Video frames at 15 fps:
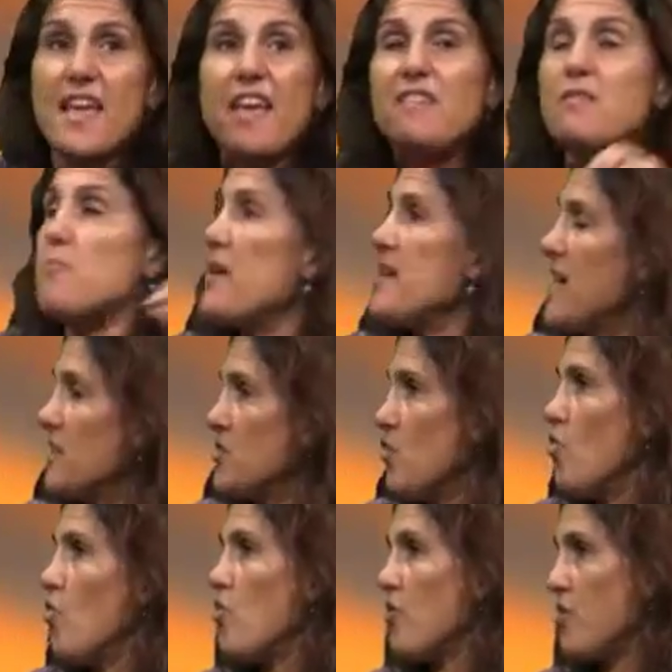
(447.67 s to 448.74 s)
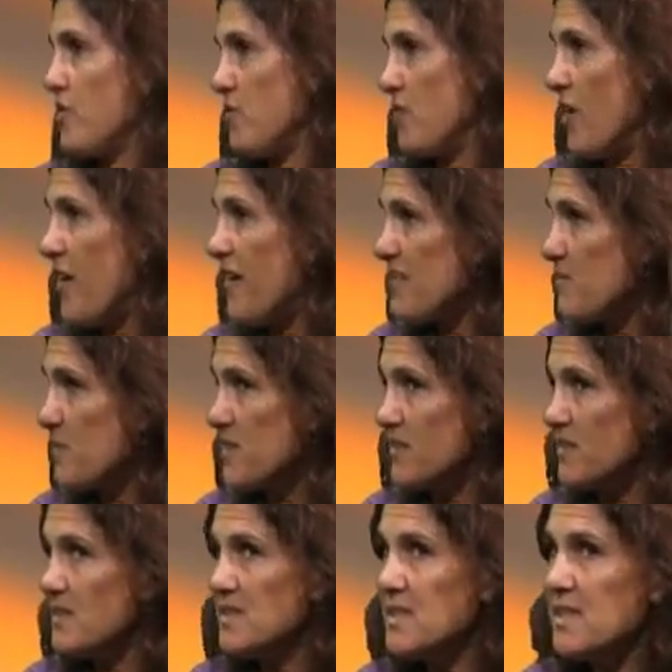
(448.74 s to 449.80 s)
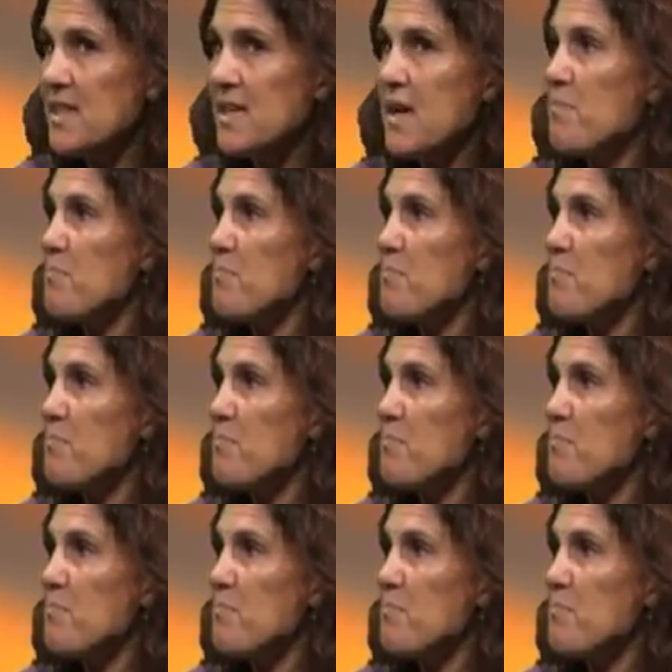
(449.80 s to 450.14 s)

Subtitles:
They spread out all through the hospital,